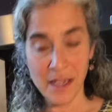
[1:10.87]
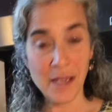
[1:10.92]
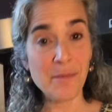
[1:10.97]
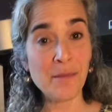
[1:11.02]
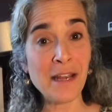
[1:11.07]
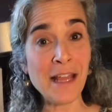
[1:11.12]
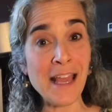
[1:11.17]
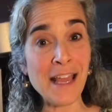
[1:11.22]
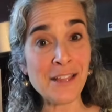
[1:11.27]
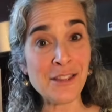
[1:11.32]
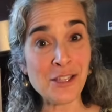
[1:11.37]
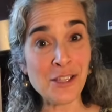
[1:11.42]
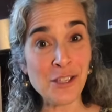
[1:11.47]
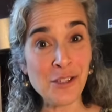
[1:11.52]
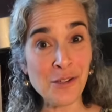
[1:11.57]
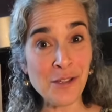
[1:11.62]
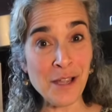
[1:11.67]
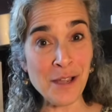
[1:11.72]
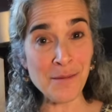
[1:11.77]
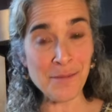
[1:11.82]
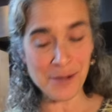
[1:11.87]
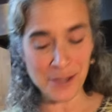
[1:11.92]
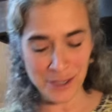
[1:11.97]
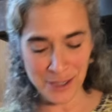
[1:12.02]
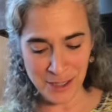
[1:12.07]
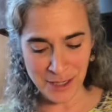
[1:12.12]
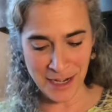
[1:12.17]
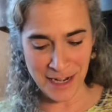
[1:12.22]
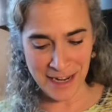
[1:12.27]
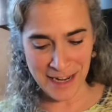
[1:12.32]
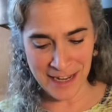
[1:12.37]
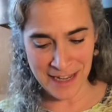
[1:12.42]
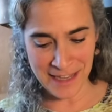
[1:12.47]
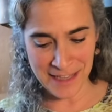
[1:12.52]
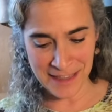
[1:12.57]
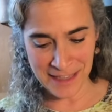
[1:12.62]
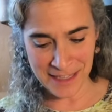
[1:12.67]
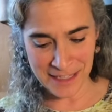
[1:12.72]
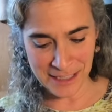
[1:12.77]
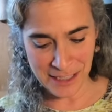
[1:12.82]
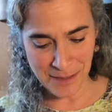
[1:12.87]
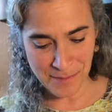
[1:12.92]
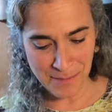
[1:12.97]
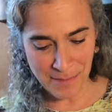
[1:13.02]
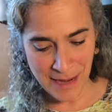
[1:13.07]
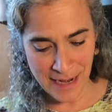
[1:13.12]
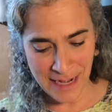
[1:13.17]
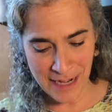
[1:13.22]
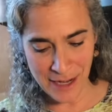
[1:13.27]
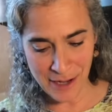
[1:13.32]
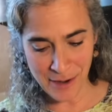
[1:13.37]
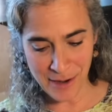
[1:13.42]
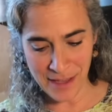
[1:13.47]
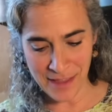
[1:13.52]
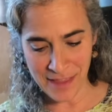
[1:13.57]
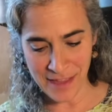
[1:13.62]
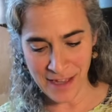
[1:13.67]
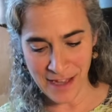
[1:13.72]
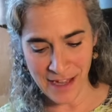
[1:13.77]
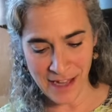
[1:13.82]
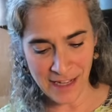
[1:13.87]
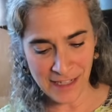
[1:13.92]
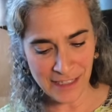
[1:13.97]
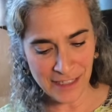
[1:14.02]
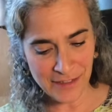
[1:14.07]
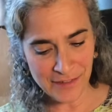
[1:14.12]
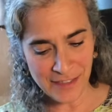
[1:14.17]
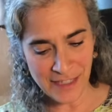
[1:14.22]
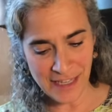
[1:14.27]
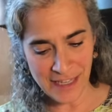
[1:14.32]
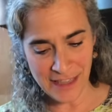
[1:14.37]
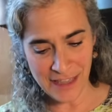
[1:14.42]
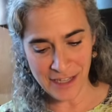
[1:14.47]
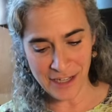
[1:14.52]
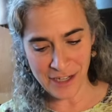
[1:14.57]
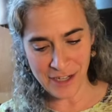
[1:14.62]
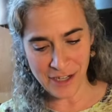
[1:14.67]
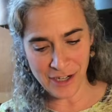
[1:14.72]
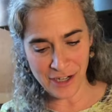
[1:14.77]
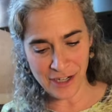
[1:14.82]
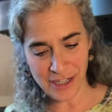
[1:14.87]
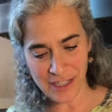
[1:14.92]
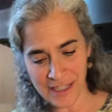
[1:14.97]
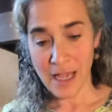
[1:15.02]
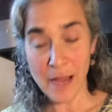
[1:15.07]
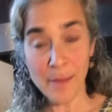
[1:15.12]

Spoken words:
I'm going to add the cucumber and the tomato and the olives and the garlic.